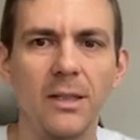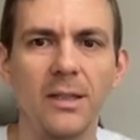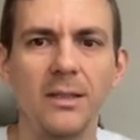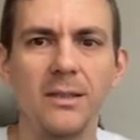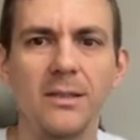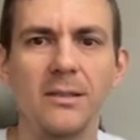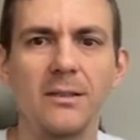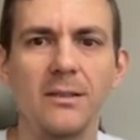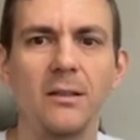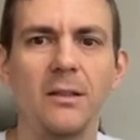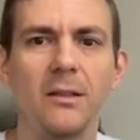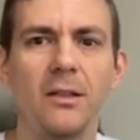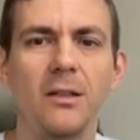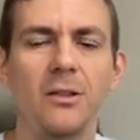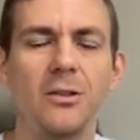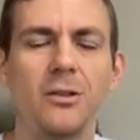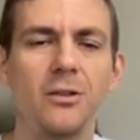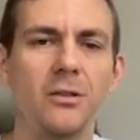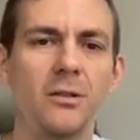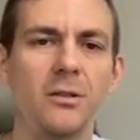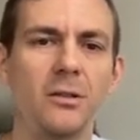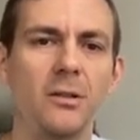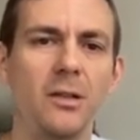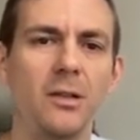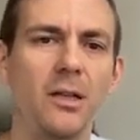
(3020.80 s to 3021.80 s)

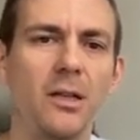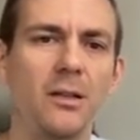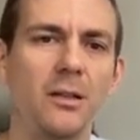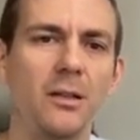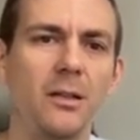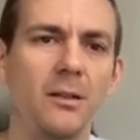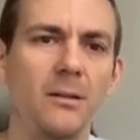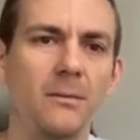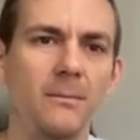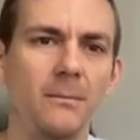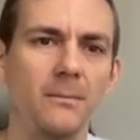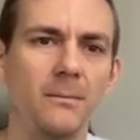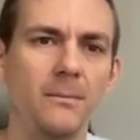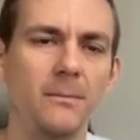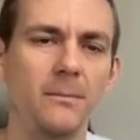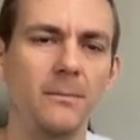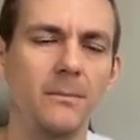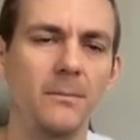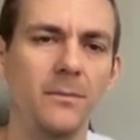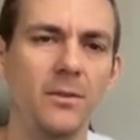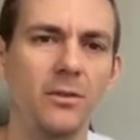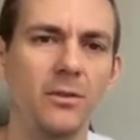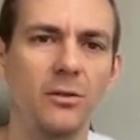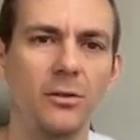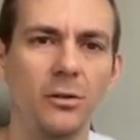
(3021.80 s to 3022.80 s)
destination id
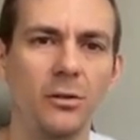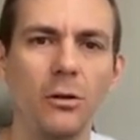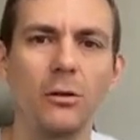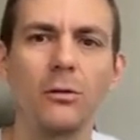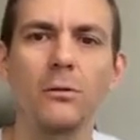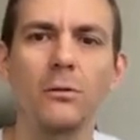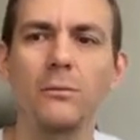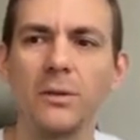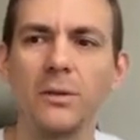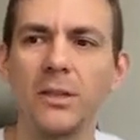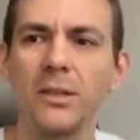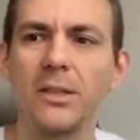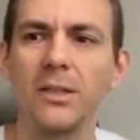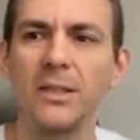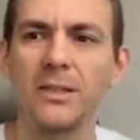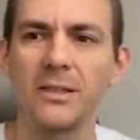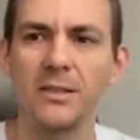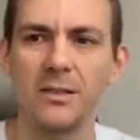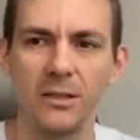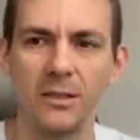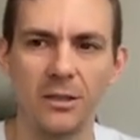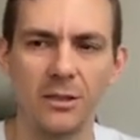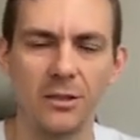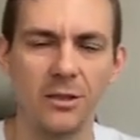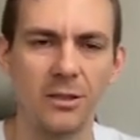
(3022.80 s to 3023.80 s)
the node with the
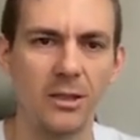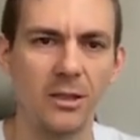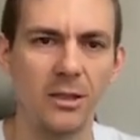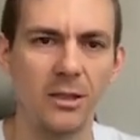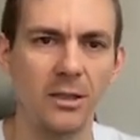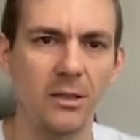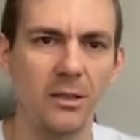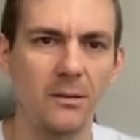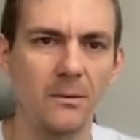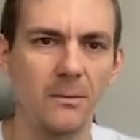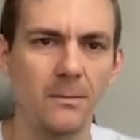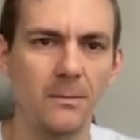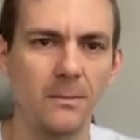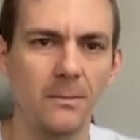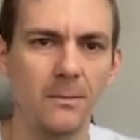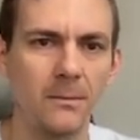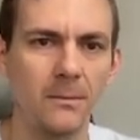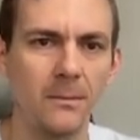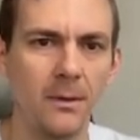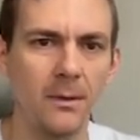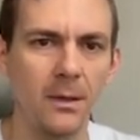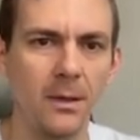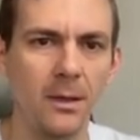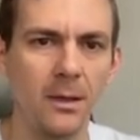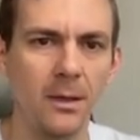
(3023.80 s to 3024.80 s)
destination id
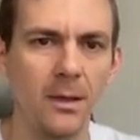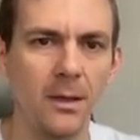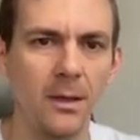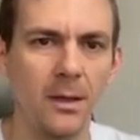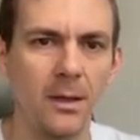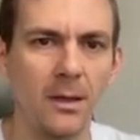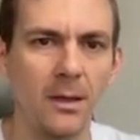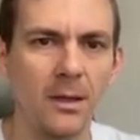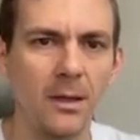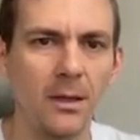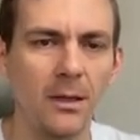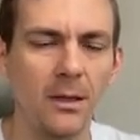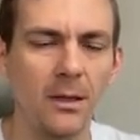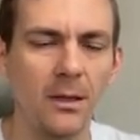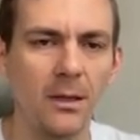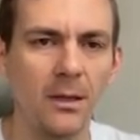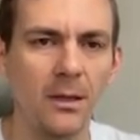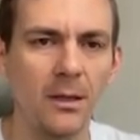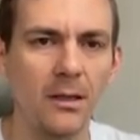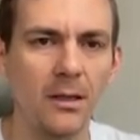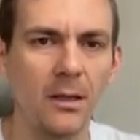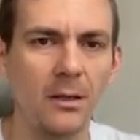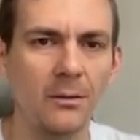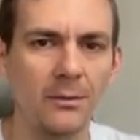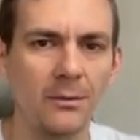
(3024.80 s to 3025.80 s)

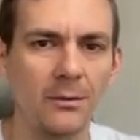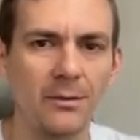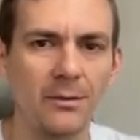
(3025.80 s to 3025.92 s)
and